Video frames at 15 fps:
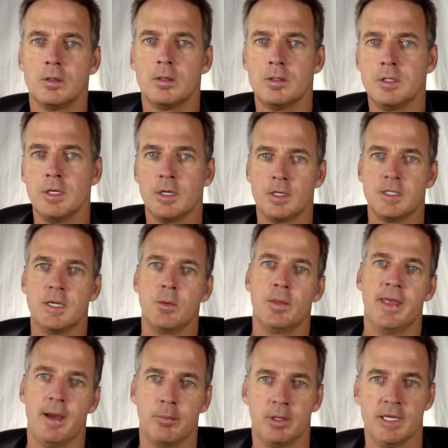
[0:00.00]
So you can see with
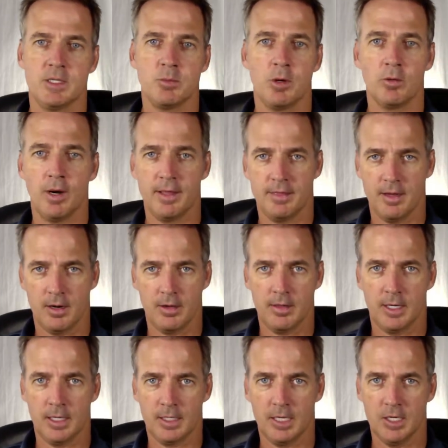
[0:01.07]
that placement right there
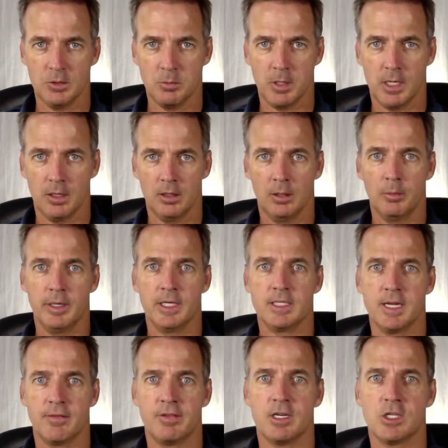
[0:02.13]
that it gives me a little bit of
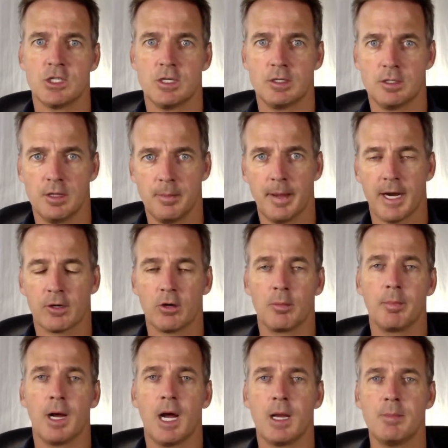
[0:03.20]
definition to the background
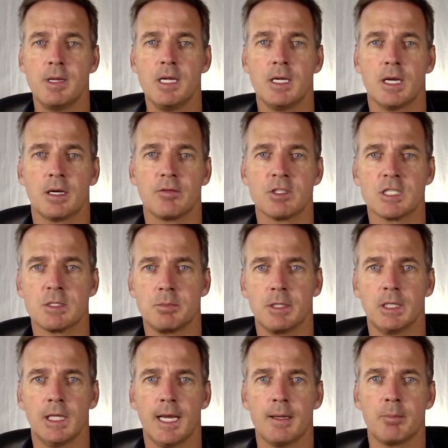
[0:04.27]
behind me, kind of a
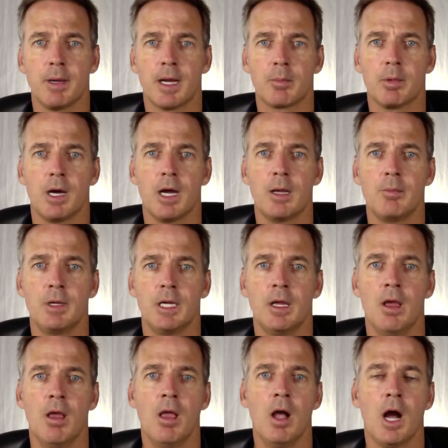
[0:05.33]
spill light back behind me.
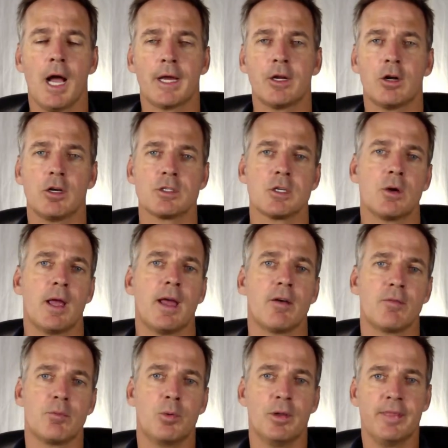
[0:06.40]
I could also
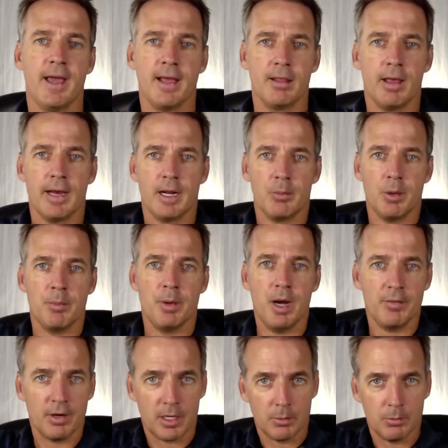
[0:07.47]
have put that light up
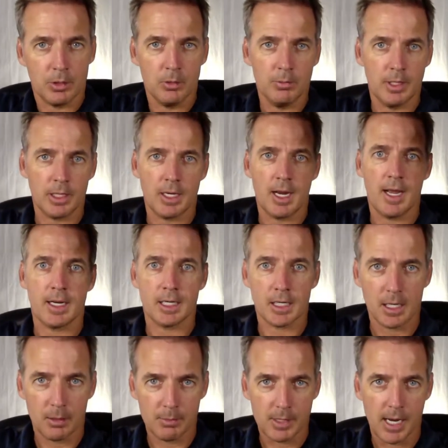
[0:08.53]
above on a boom and had it
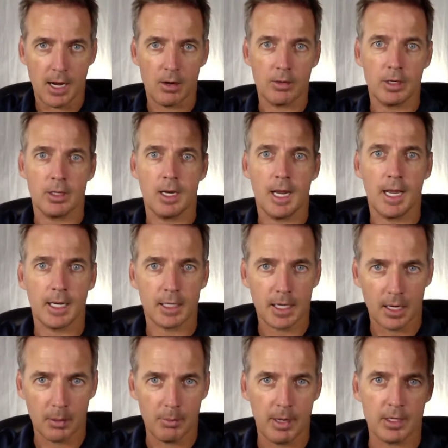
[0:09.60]
come down and
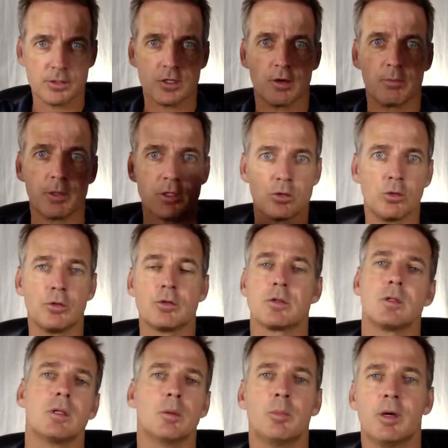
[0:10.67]
kind of bounce off my shoulders a
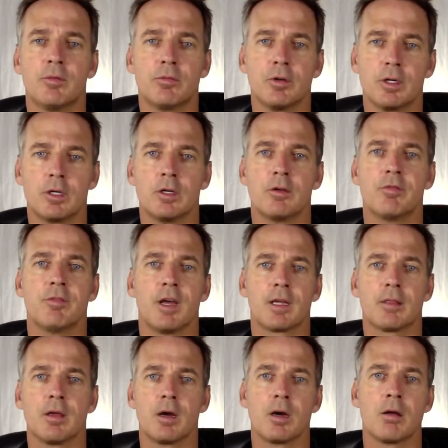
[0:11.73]
little bit for a good
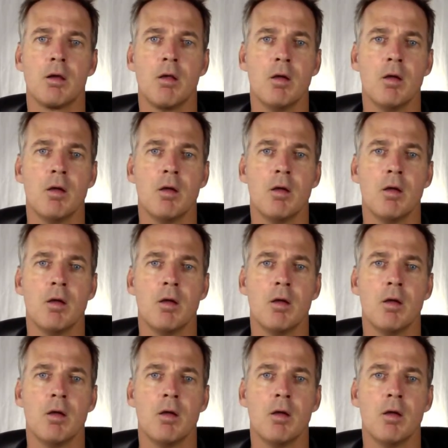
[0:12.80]
effect there.